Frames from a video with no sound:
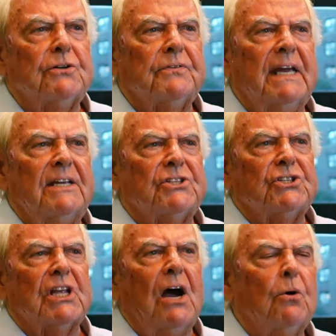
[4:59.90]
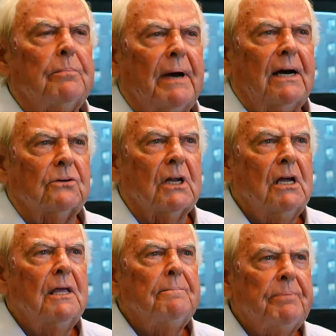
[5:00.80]
of cases. How about
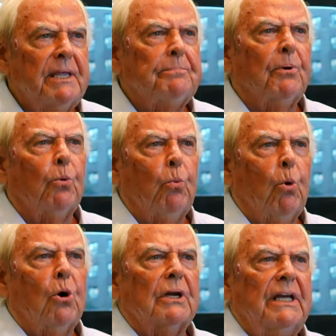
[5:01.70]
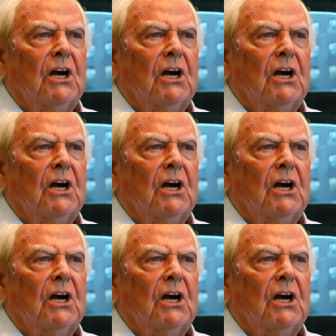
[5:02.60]
people walking